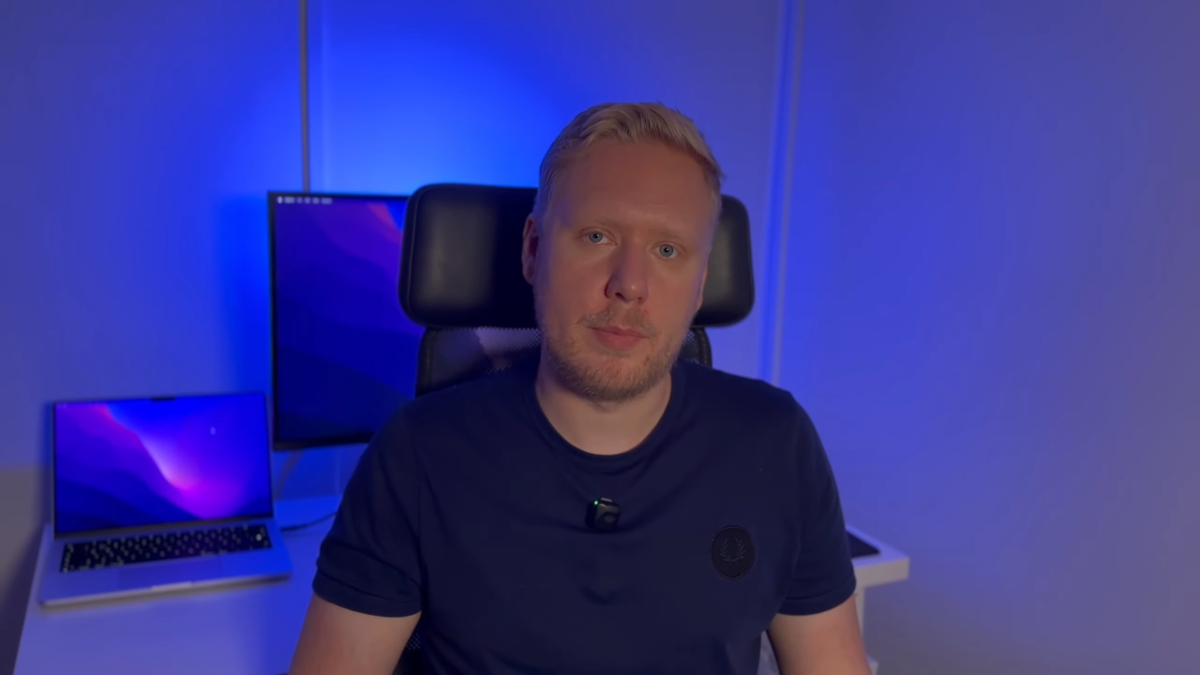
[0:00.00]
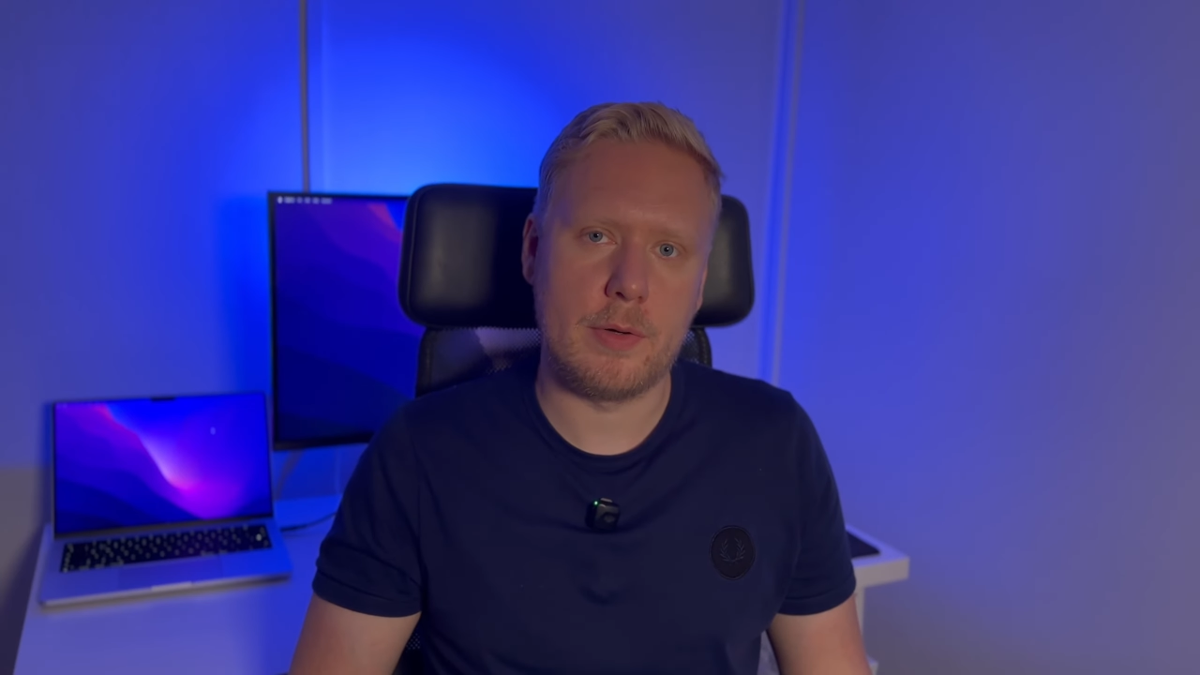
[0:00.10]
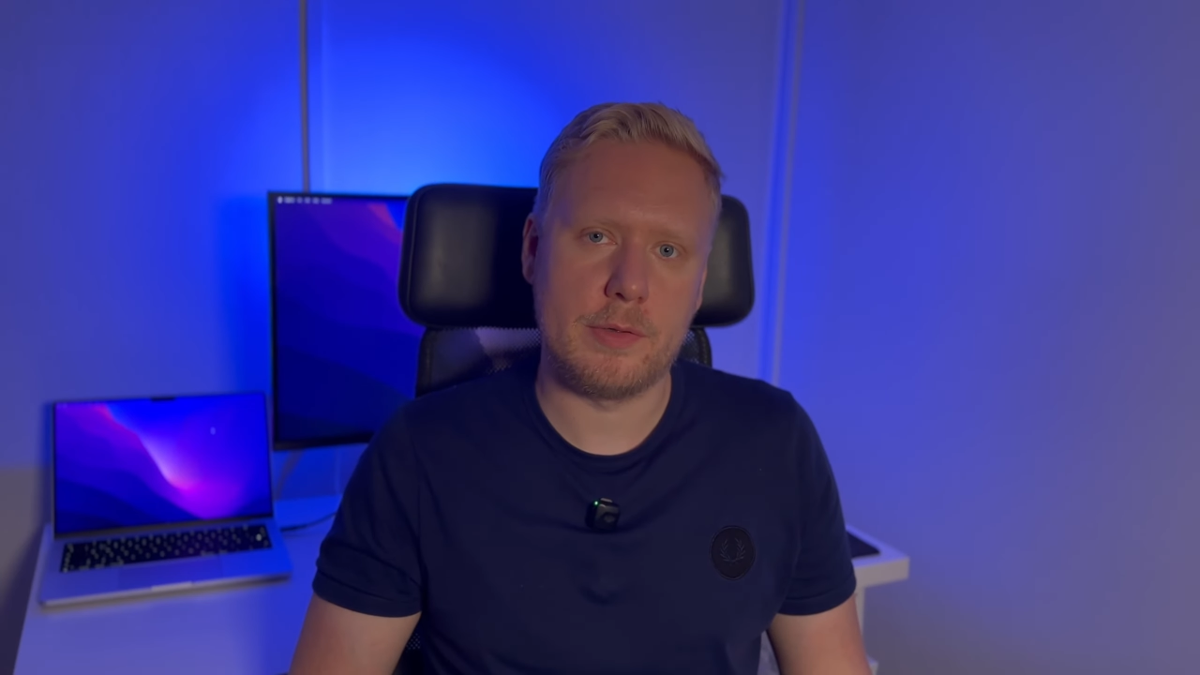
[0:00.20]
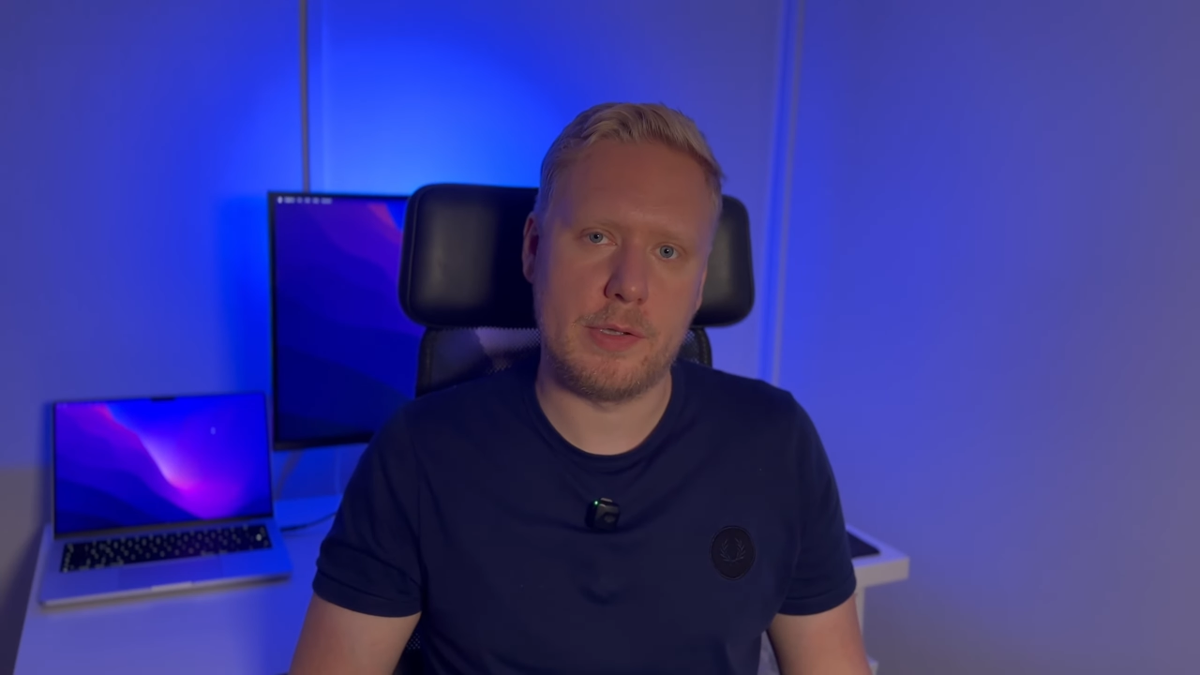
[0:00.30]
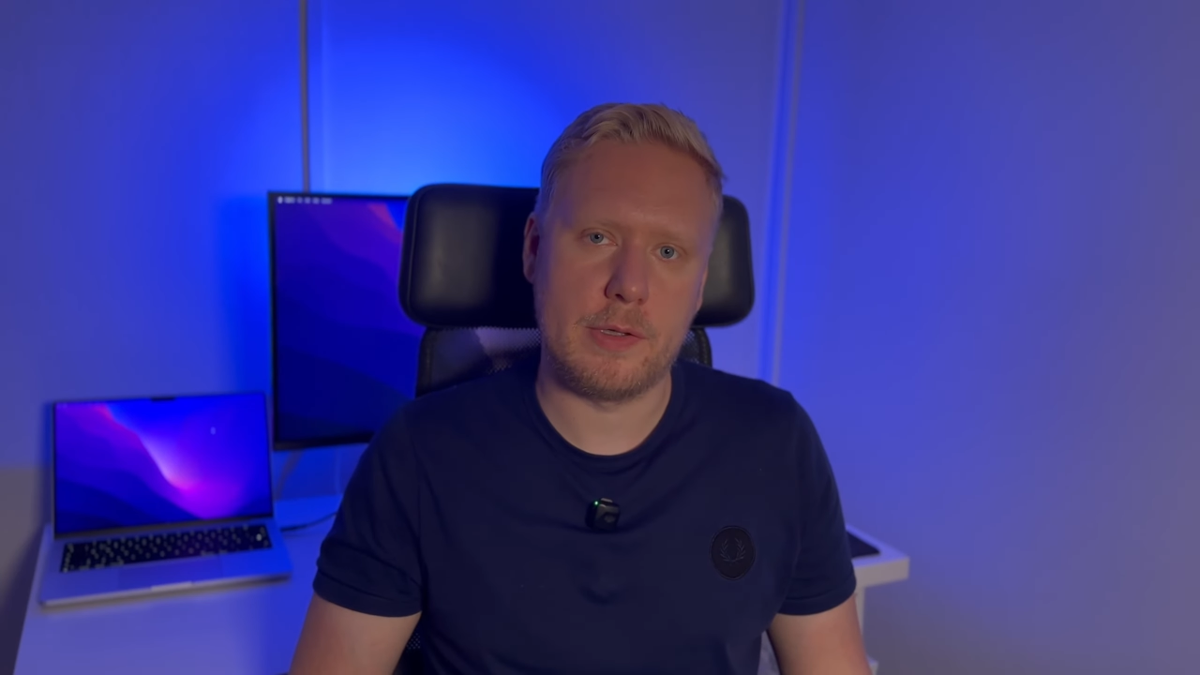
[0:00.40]

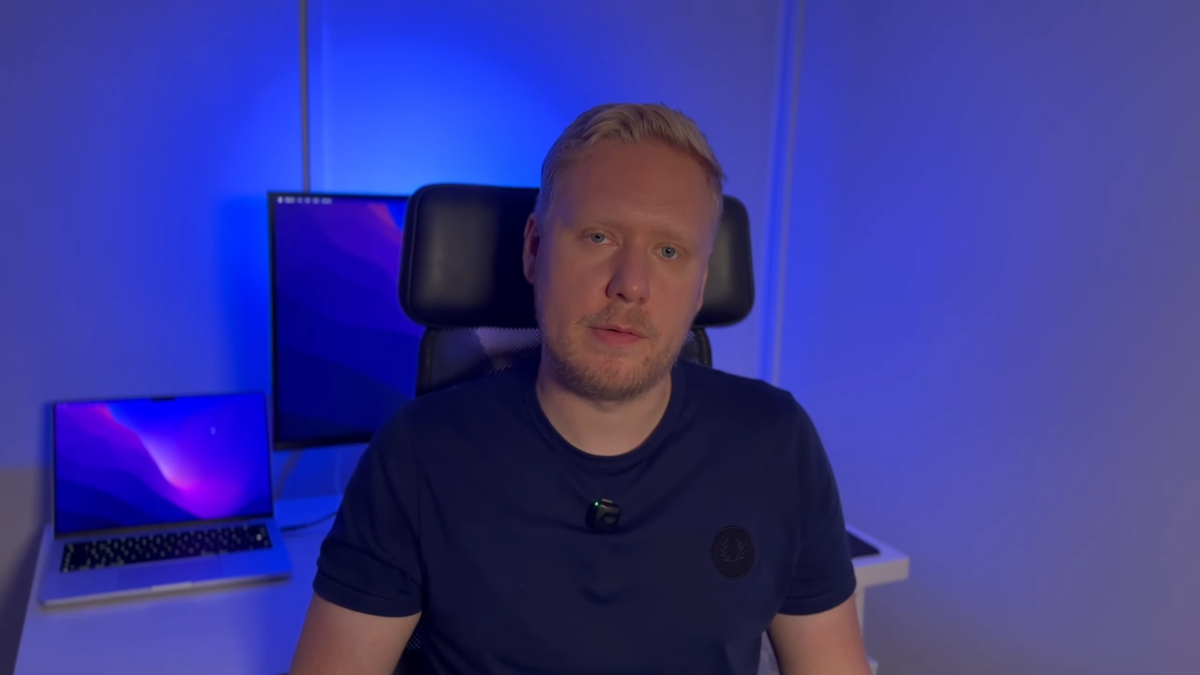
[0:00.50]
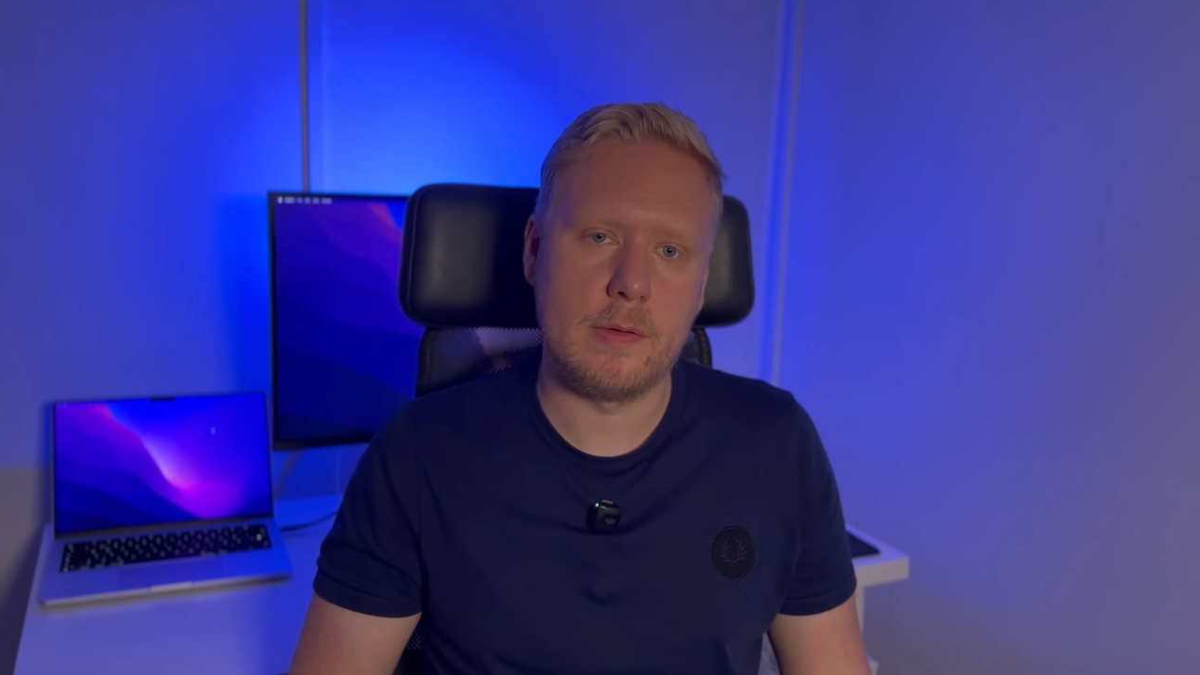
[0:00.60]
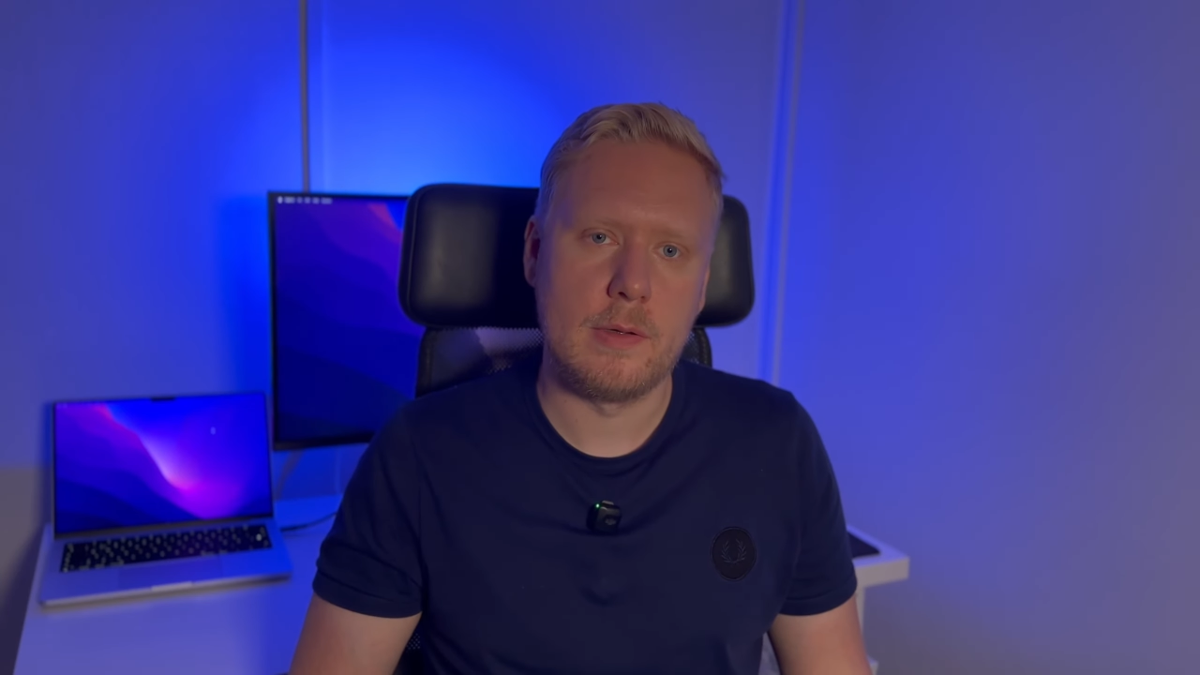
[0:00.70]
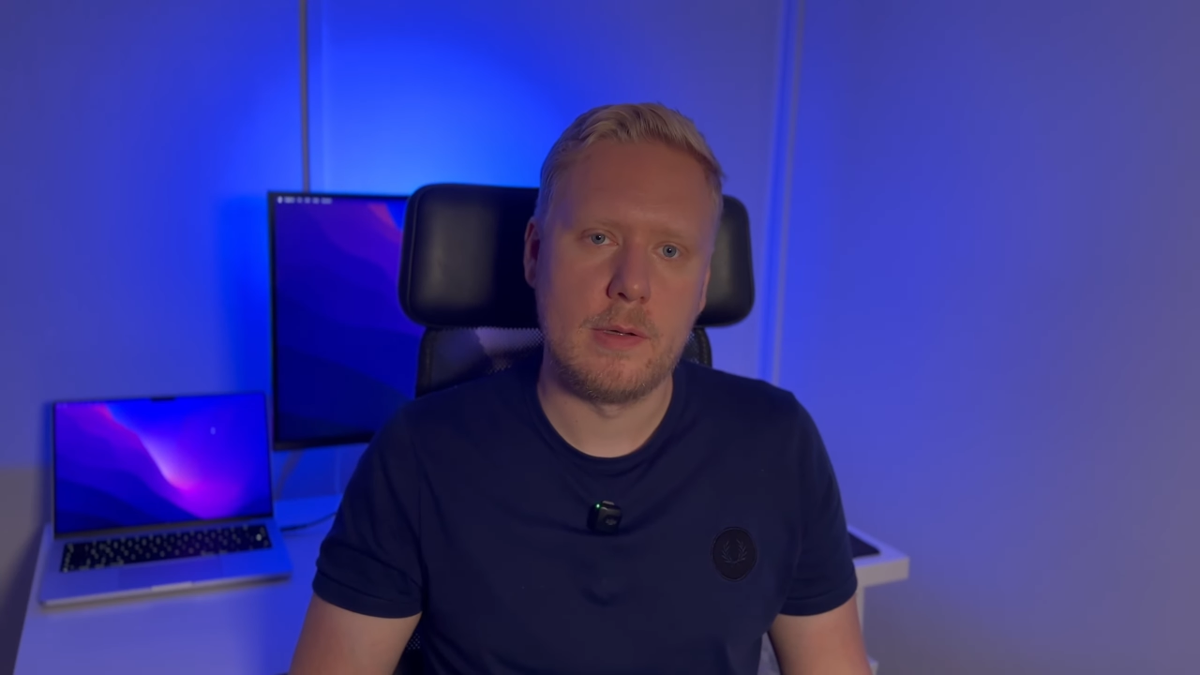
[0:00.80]
project.